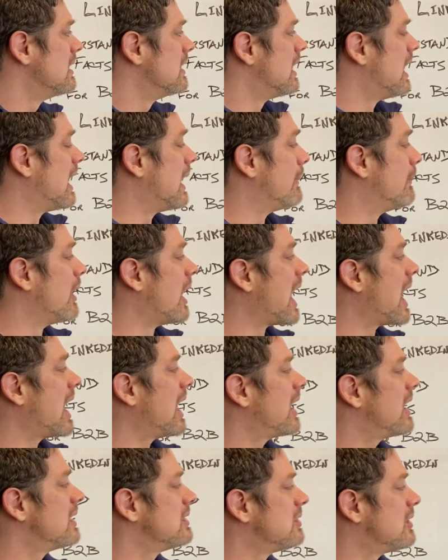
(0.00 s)

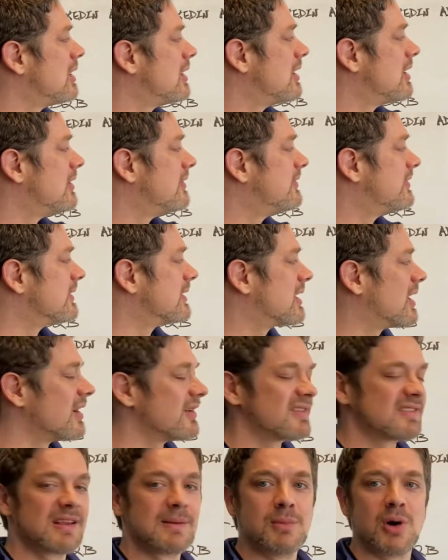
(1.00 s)
I love
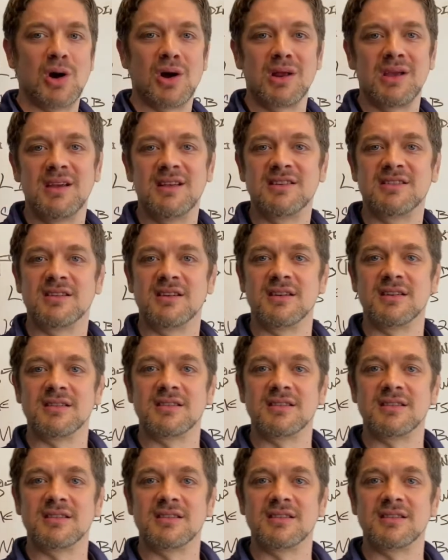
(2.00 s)
custom audiences.